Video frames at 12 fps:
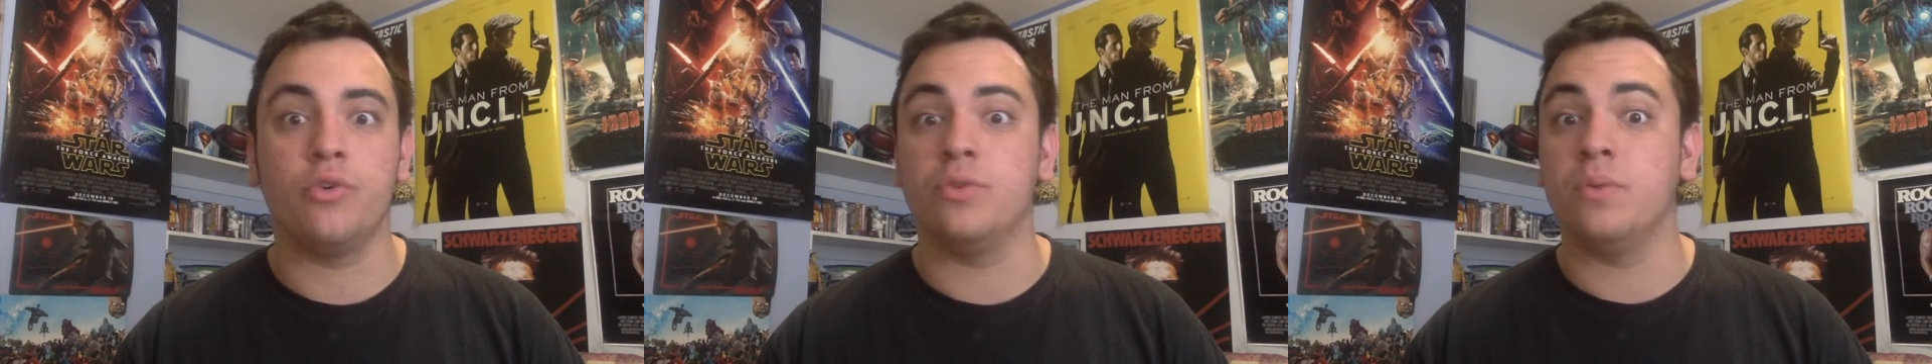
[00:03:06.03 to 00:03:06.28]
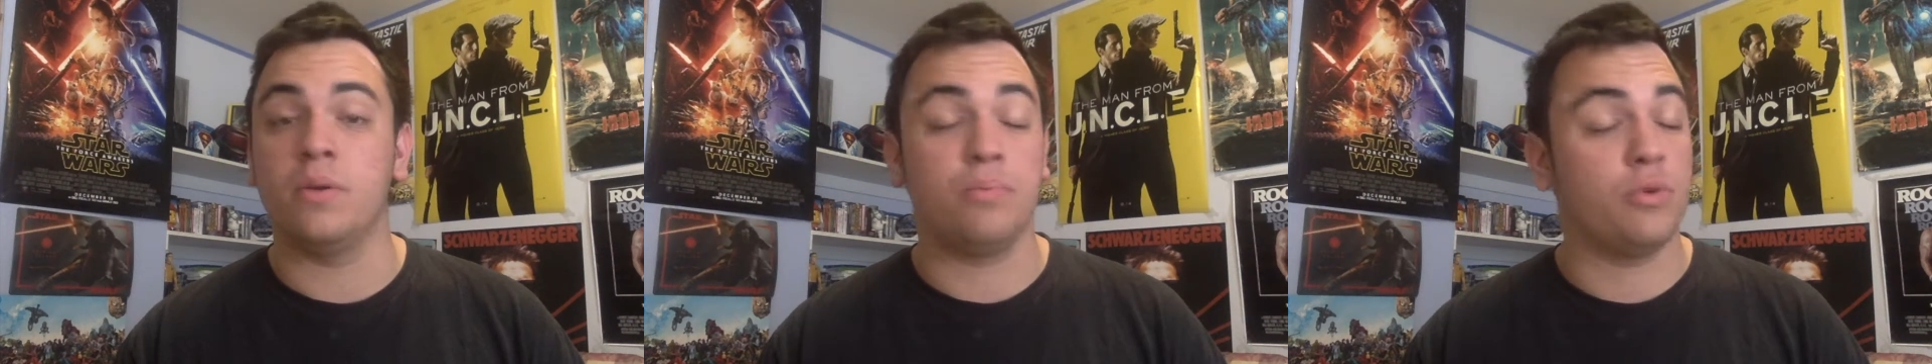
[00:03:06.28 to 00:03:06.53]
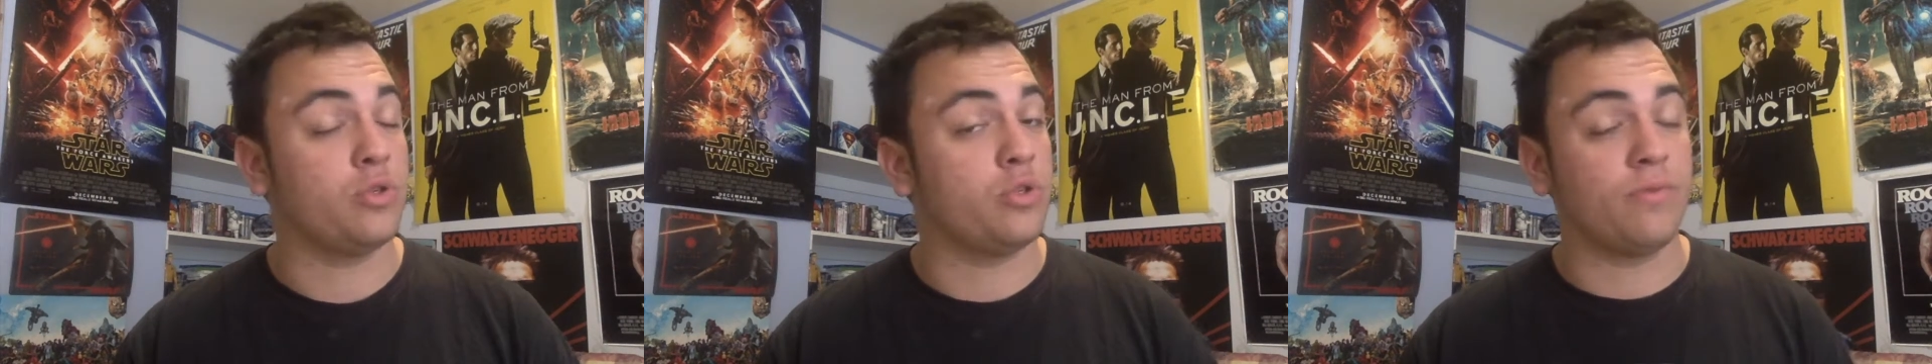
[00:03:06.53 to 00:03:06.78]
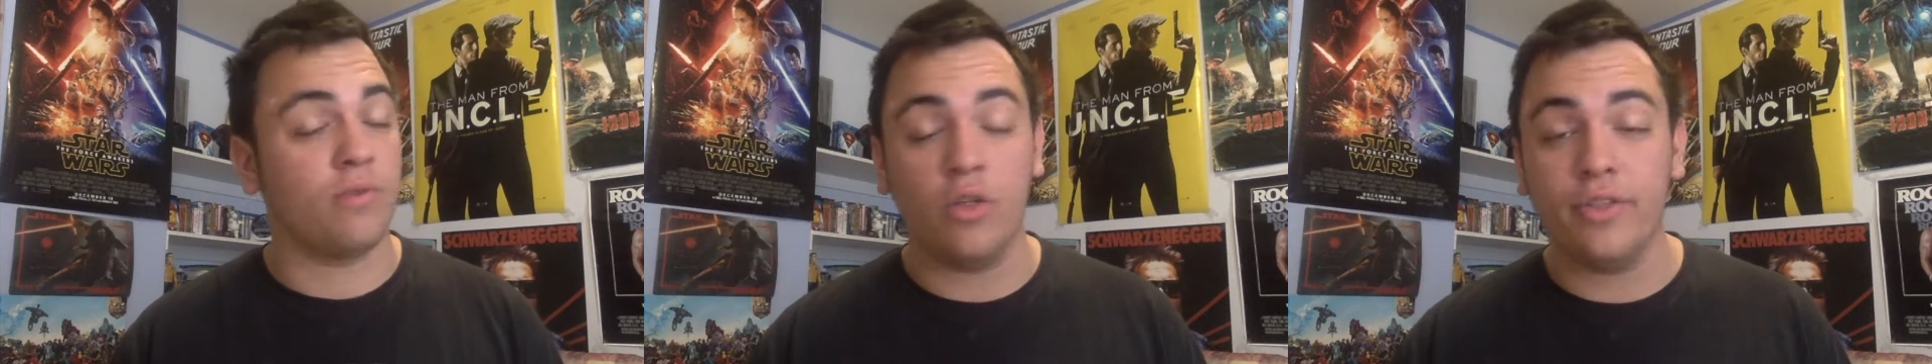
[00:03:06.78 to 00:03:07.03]
who has been a producer
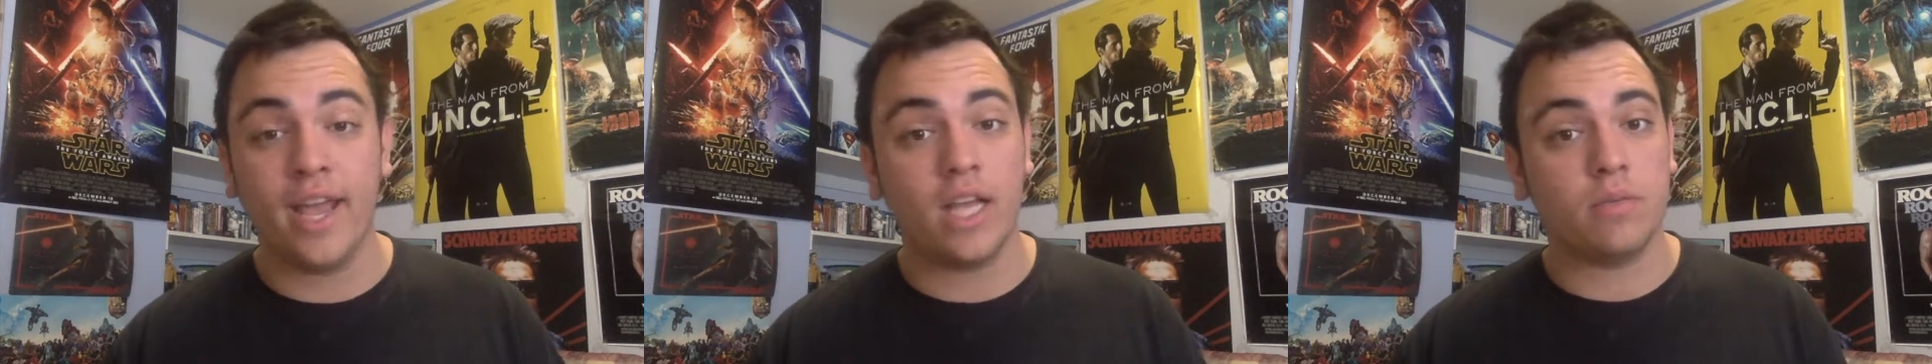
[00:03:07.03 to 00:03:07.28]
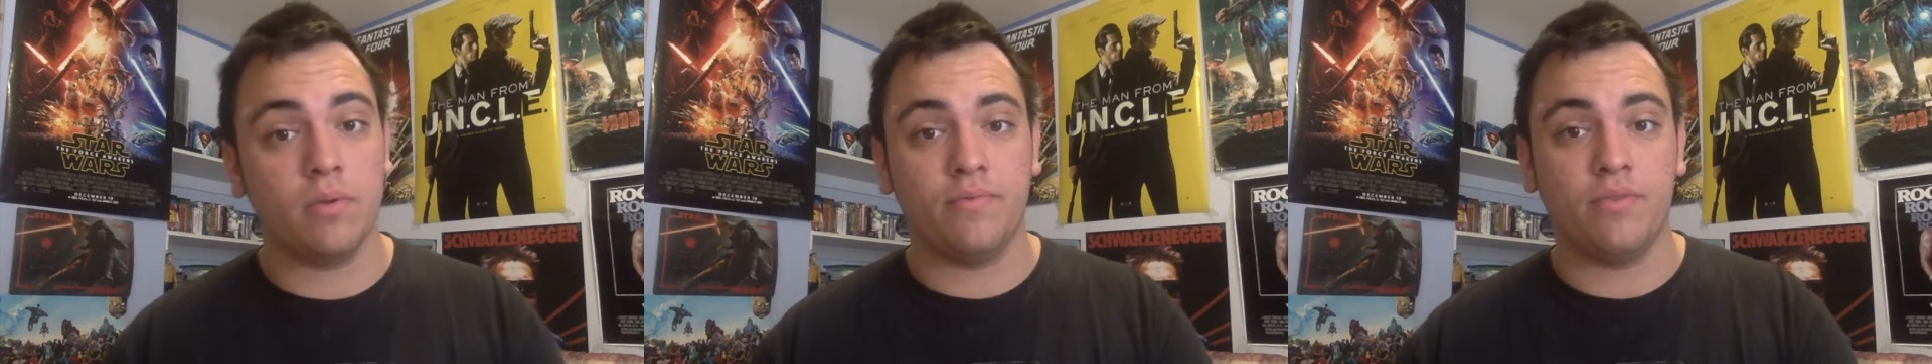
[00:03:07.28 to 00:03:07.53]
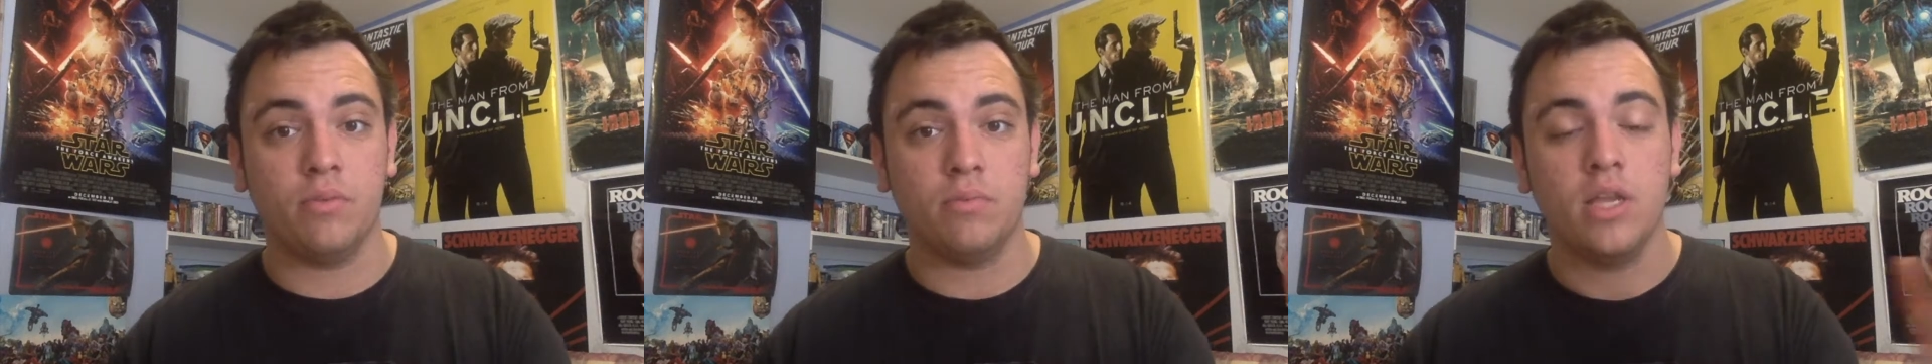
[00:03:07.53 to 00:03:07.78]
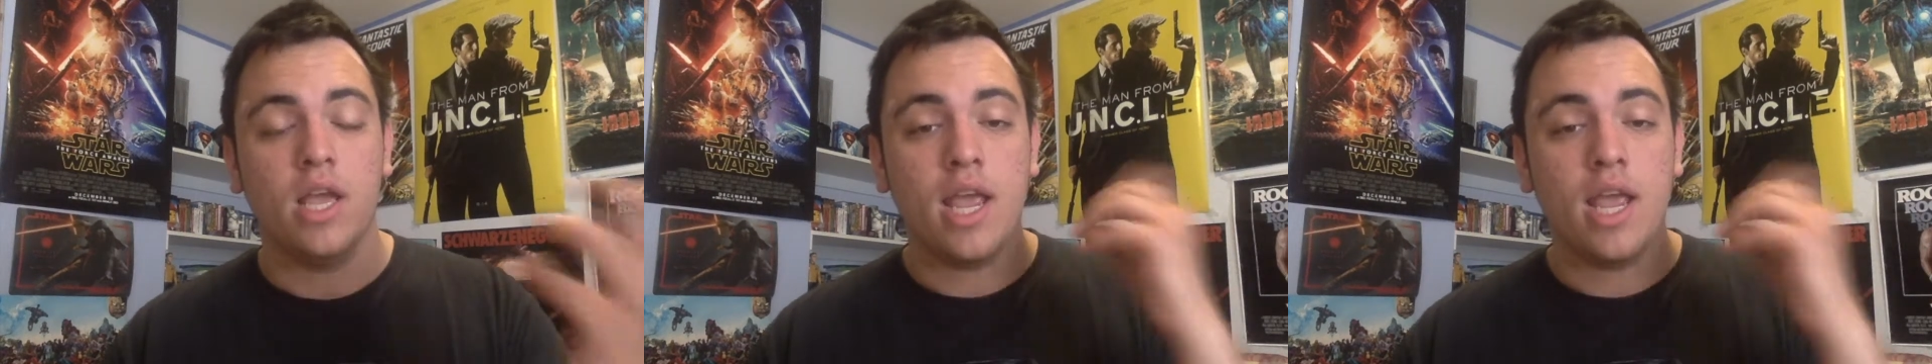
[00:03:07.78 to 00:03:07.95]
of all the X Men films,